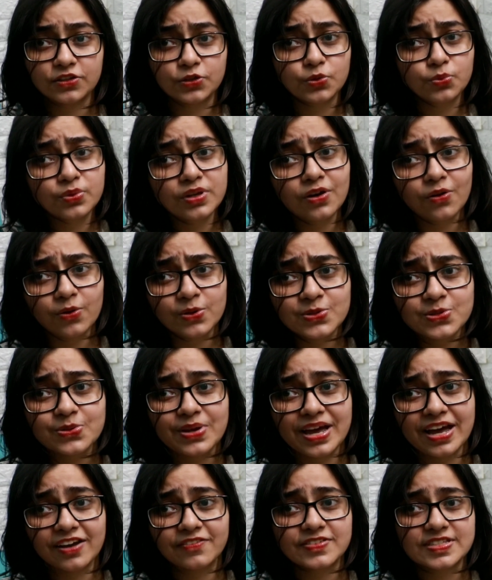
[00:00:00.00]
you will also
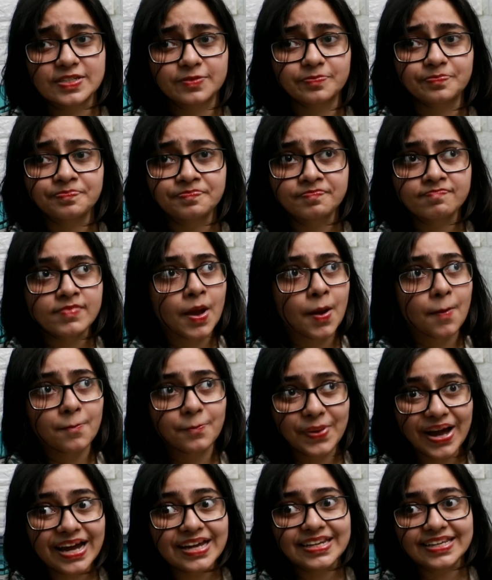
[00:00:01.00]
have some
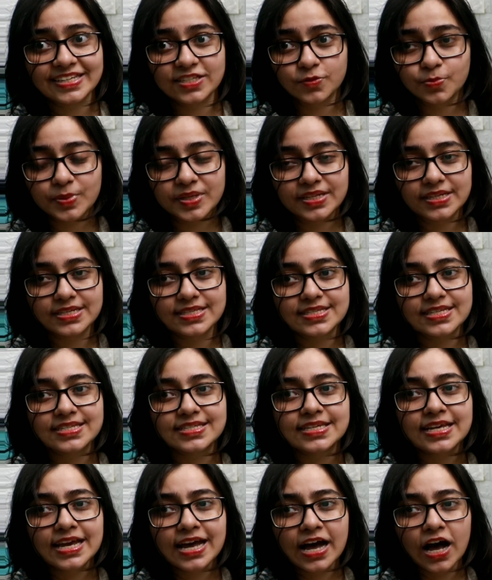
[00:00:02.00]
bad experiences.